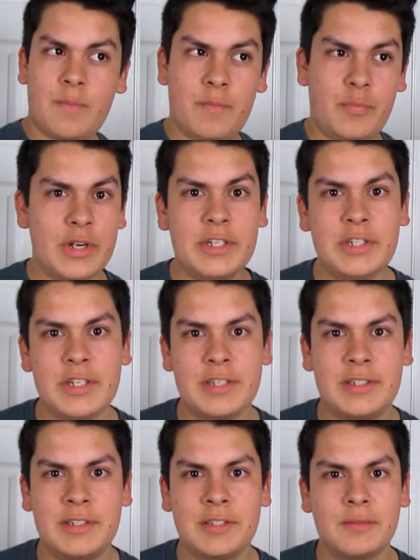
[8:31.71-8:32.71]

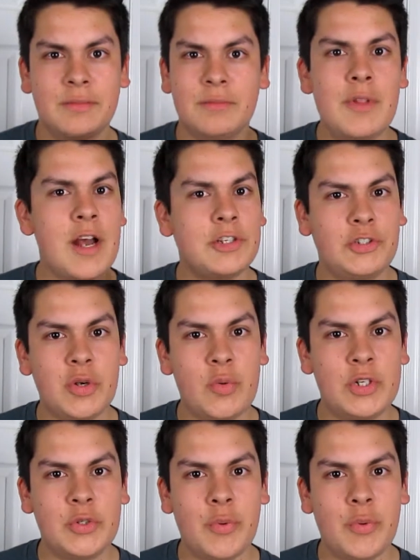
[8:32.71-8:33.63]
bridges, not sure which